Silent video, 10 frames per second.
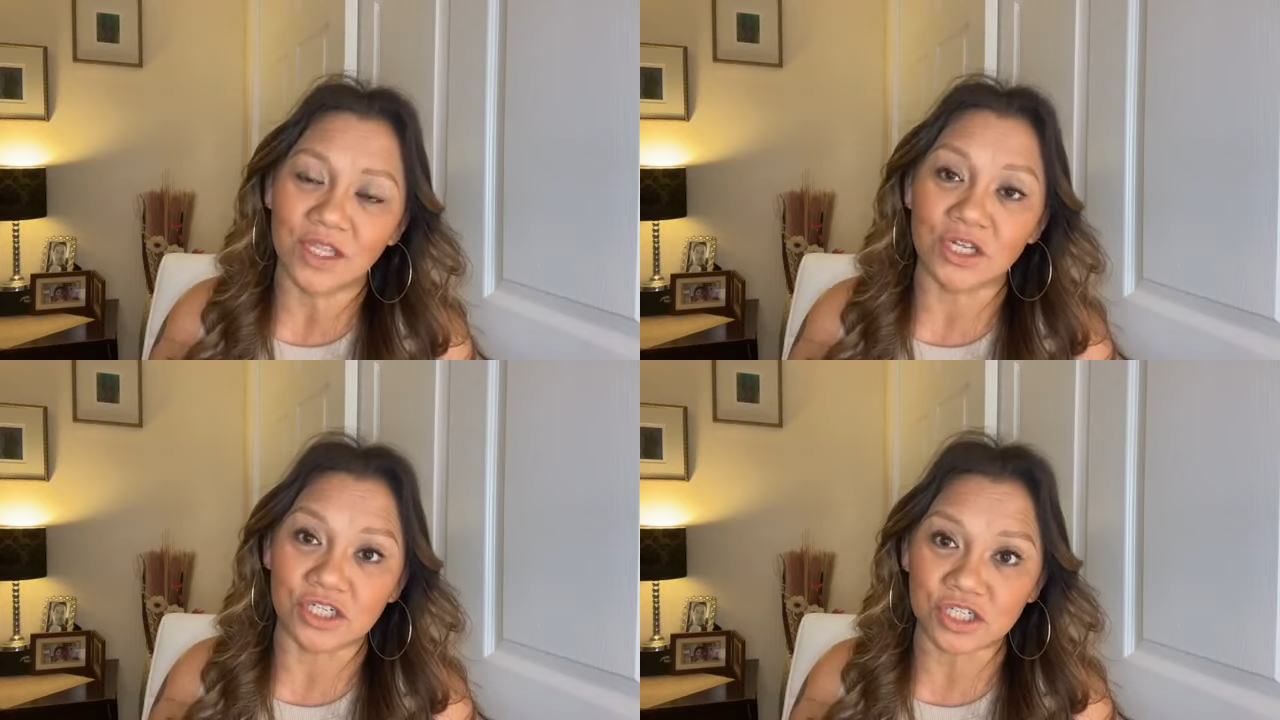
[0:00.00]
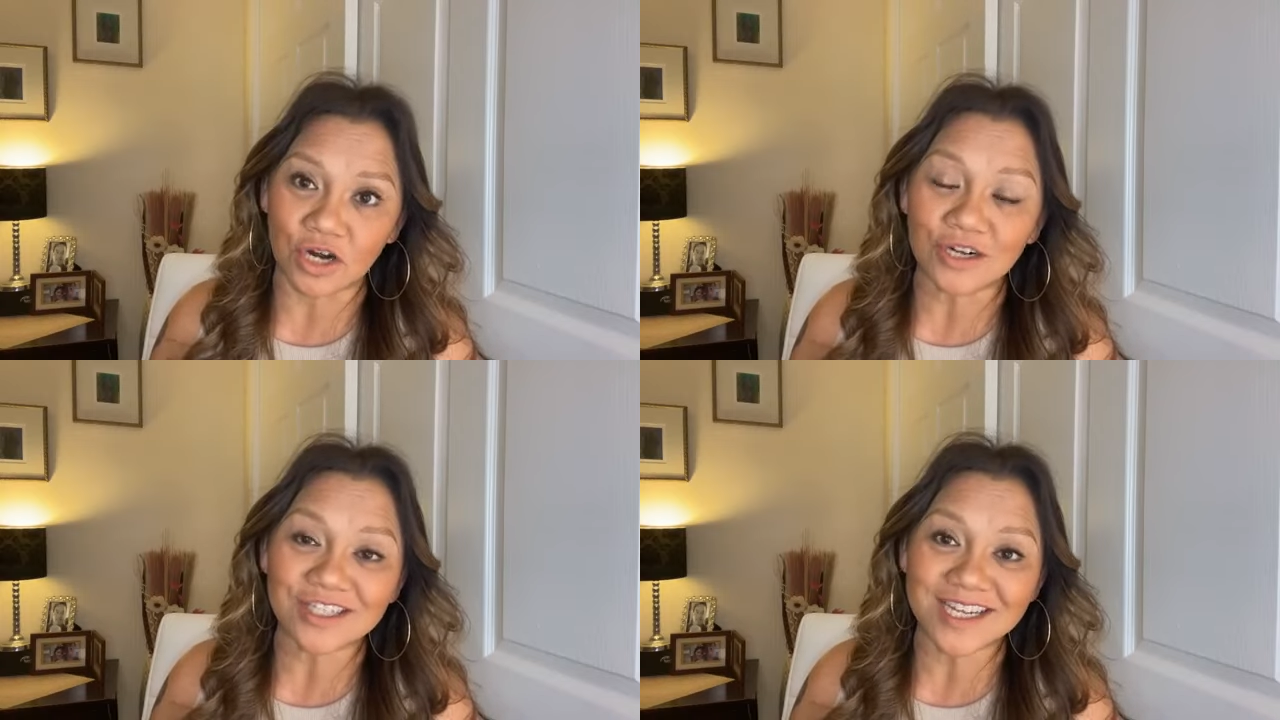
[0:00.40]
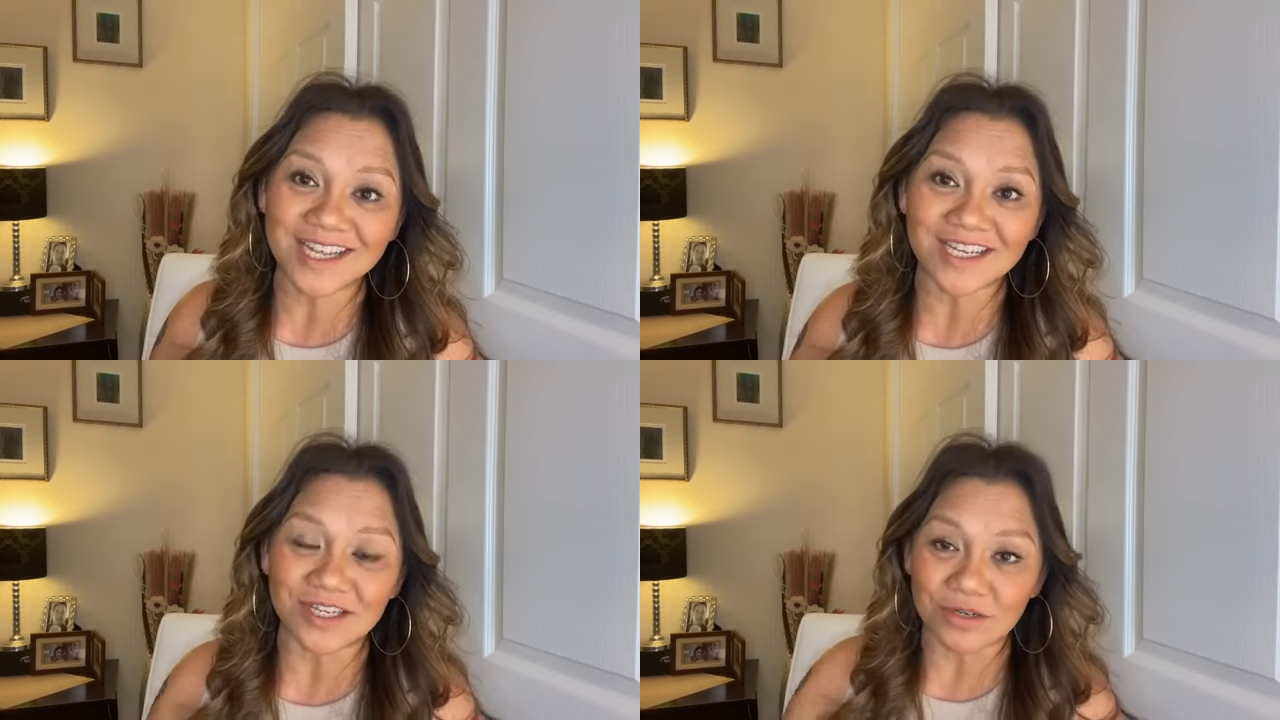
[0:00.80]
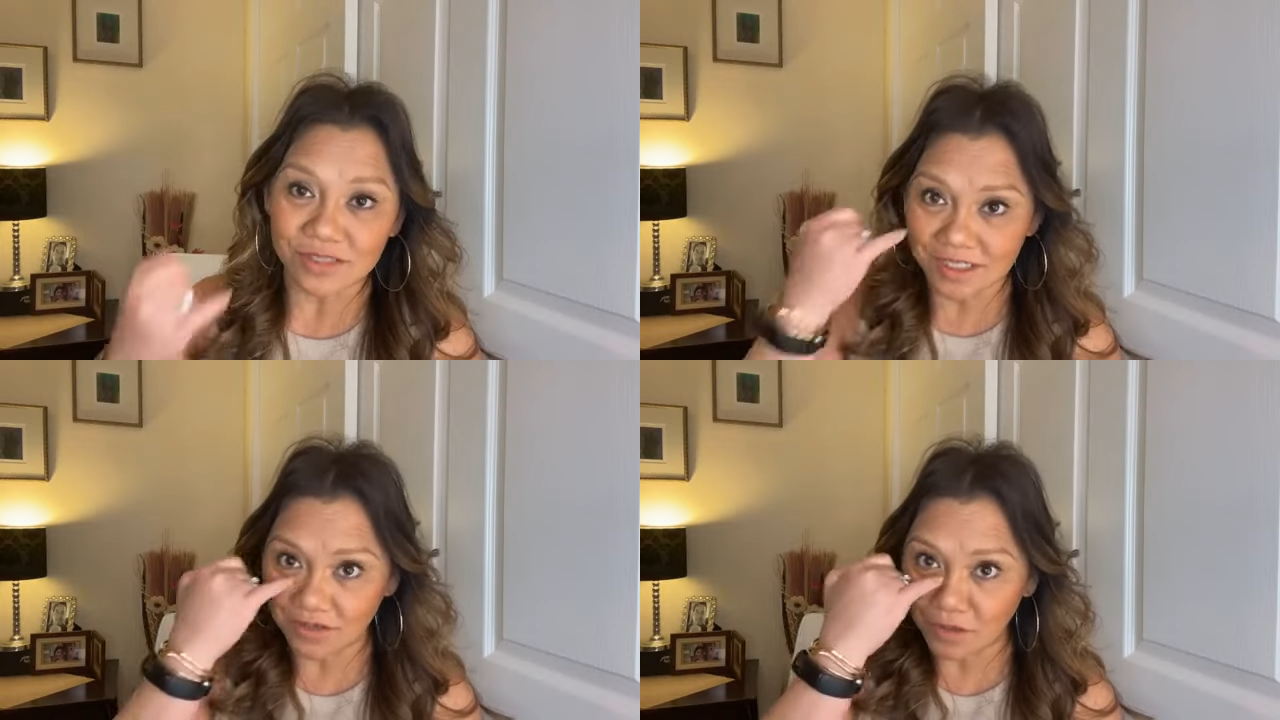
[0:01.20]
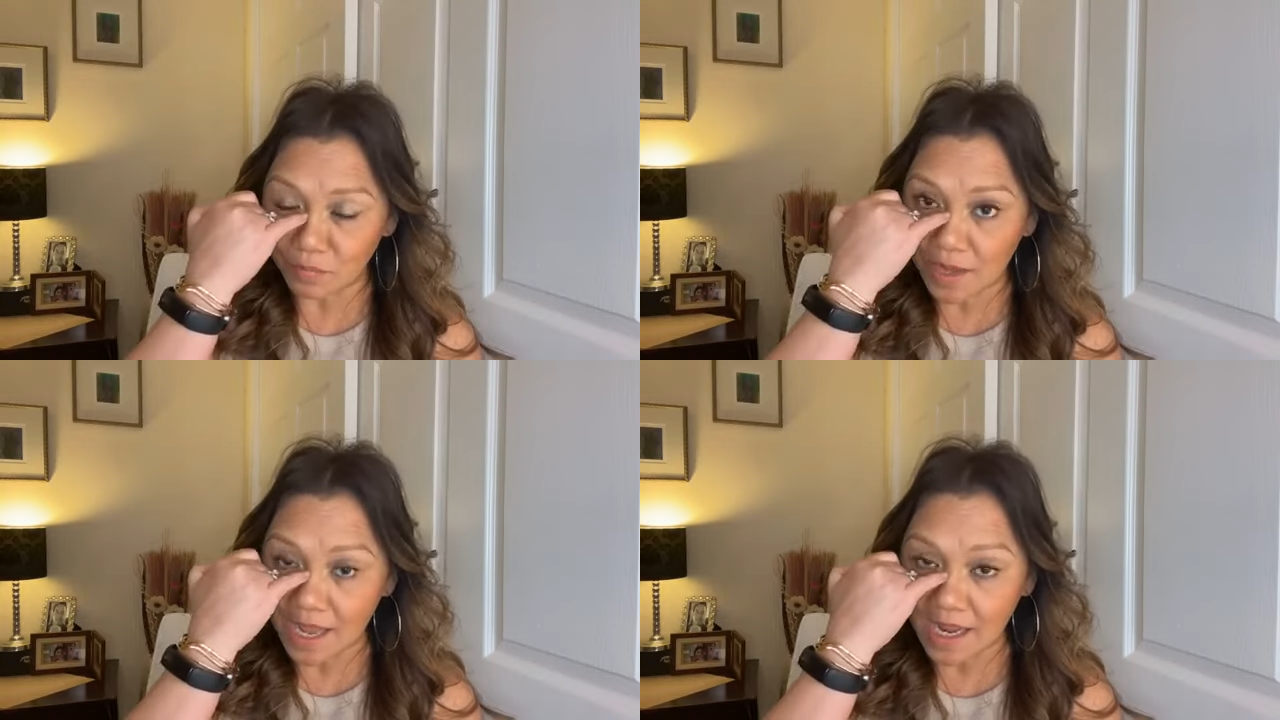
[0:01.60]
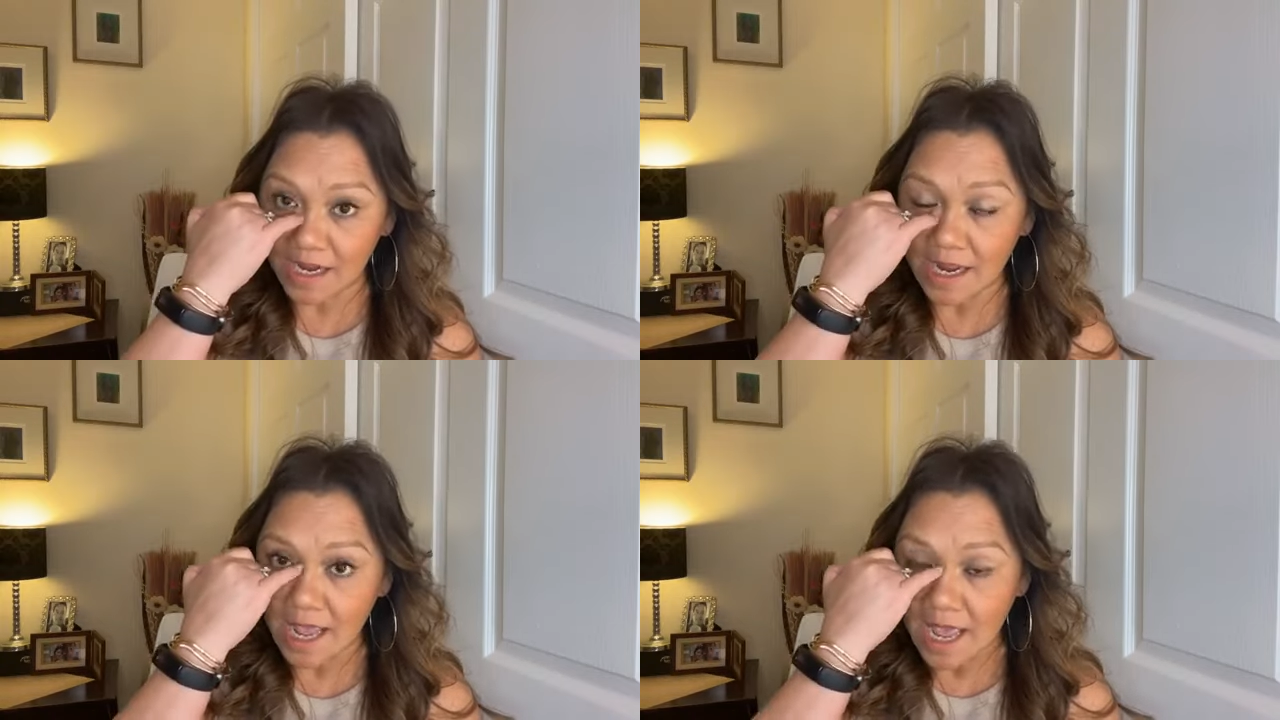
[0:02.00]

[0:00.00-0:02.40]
You start to get used to the pain